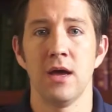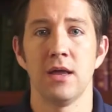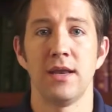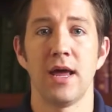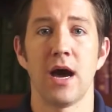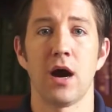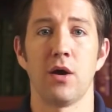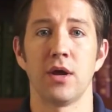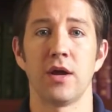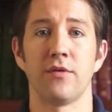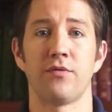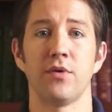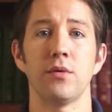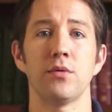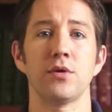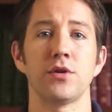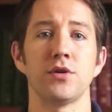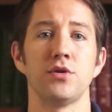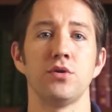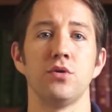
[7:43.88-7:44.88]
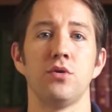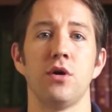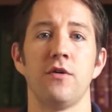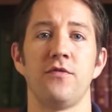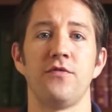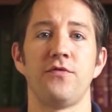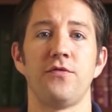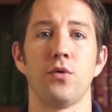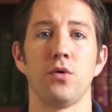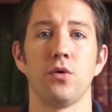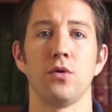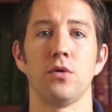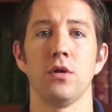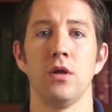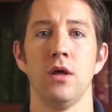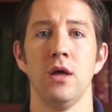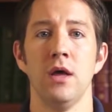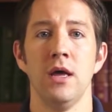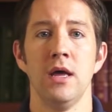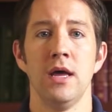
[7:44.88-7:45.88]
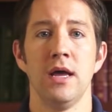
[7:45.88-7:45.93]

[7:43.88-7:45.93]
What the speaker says: Now, if we were to do a full